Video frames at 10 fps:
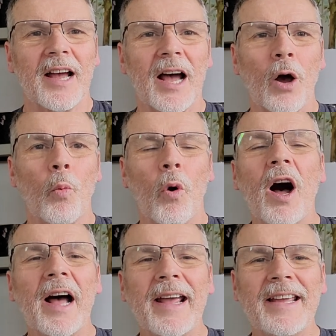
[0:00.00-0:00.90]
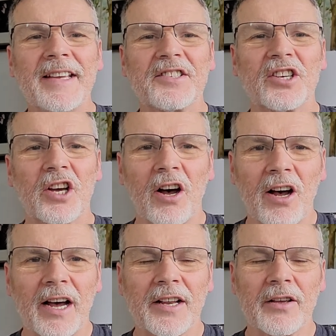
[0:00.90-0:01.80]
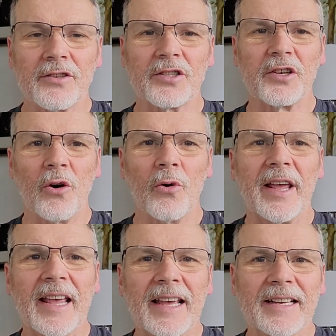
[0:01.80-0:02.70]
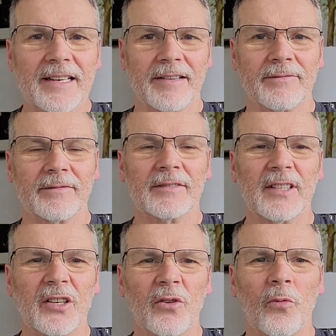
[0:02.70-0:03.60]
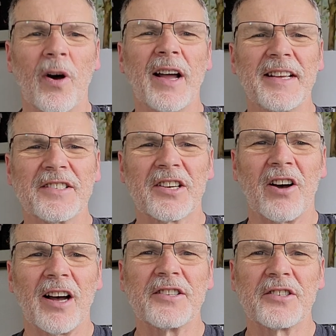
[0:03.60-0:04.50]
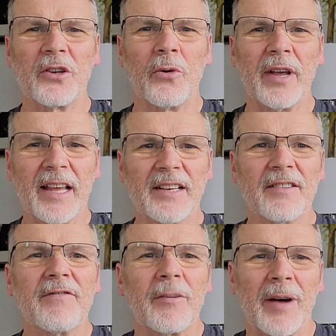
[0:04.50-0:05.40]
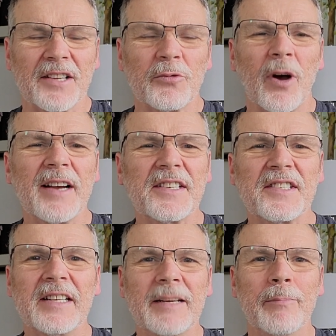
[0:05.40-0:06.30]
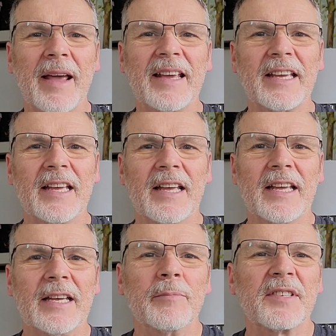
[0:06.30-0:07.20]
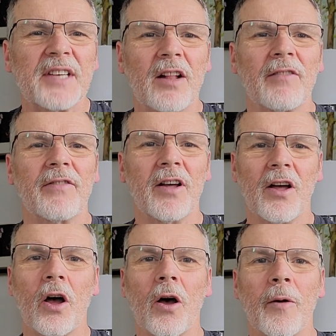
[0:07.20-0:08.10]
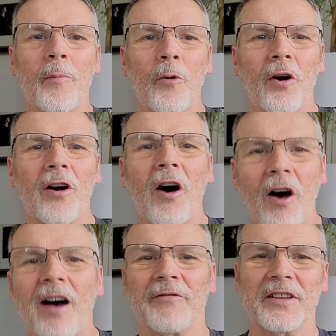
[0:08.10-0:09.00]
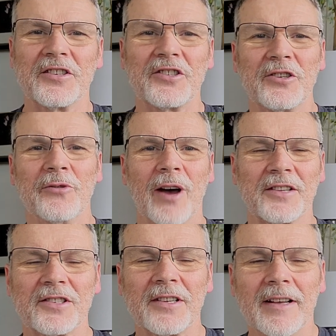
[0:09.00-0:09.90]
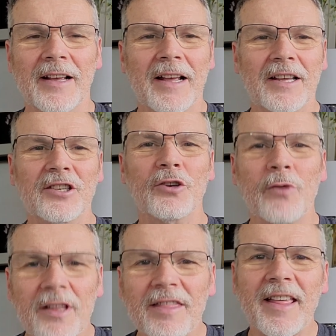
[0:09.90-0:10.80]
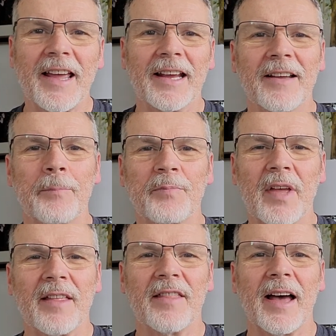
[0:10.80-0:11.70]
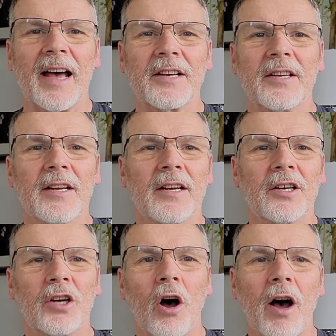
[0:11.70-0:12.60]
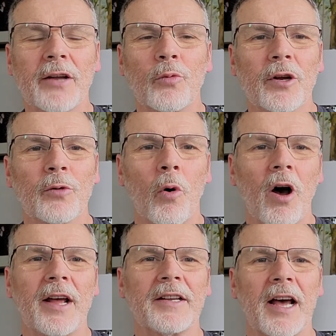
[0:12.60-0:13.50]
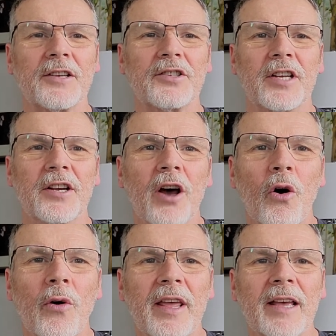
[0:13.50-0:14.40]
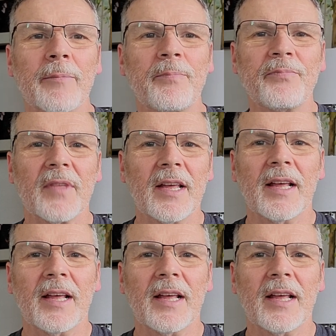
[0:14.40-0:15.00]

Why is God so hidden? Why is God so hidden from us? Why doesn't he make himself more obvious to us? You would think that God would want us to know him